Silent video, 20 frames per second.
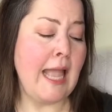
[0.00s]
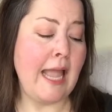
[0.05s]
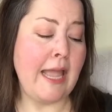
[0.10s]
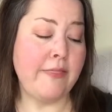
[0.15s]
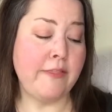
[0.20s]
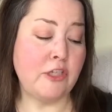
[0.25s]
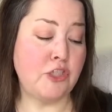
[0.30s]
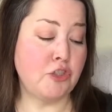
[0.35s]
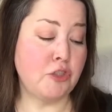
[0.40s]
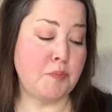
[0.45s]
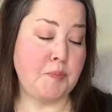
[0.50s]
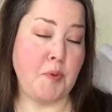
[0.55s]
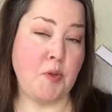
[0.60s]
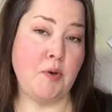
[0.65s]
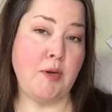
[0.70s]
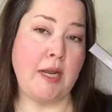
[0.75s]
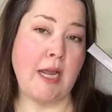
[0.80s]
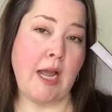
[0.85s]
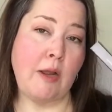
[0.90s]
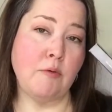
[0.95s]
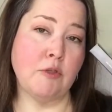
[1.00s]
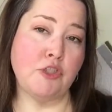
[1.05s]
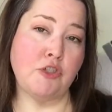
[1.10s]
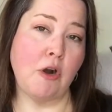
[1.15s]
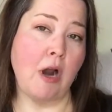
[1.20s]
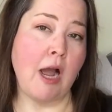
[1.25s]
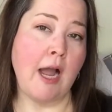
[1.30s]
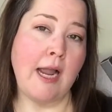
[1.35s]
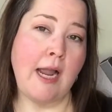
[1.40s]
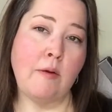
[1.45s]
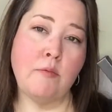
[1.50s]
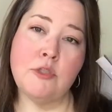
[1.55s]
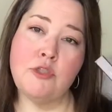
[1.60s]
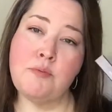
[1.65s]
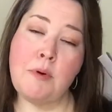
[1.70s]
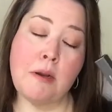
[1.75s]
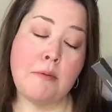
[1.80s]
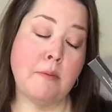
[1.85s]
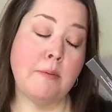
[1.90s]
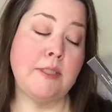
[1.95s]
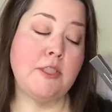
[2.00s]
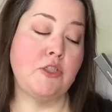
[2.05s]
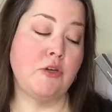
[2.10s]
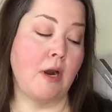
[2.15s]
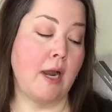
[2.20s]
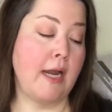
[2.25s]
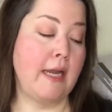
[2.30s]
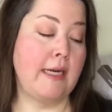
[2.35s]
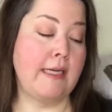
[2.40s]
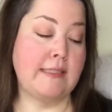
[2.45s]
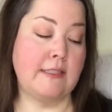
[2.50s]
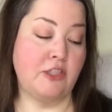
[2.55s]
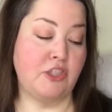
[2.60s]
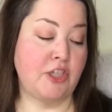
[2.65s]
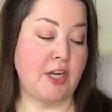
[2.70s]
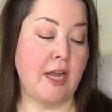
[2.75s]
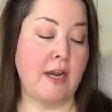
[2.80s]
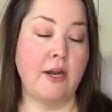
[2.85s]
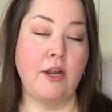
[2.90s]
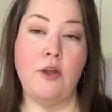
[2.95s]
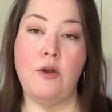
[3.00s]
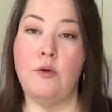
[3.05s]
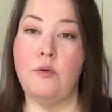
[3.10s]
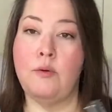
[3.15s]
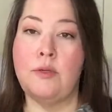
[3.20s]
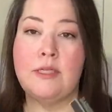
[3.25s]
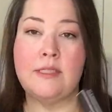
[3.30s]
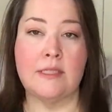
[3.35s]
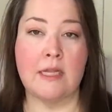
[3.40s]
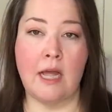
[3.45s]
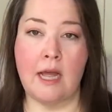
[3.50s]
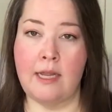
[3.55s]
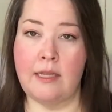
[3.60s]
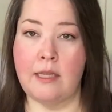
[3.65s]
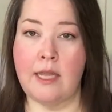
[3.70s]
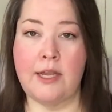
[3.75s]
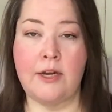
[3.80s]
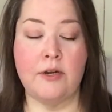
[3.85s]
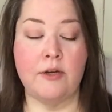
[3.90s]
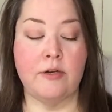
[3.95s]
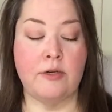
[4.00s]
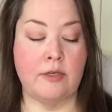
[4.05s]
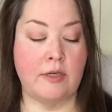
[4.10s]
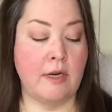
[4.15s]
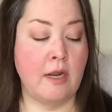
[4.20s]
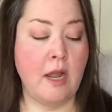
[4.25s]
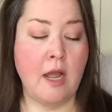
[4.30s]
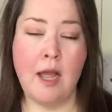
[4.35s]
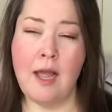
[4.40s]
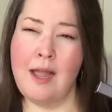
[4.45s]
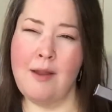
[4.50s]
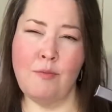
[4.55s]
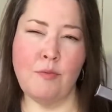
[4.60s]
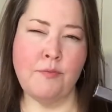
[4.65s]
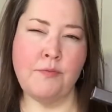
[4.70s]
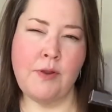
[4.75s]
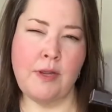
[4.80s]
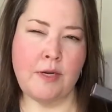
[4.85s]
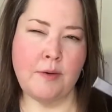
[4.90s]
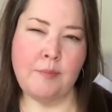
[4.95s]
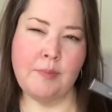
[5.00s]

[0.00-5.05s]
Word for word: And the Juice Beauty I will try. I will probably try it as a shadow and as a highlighter and I will find a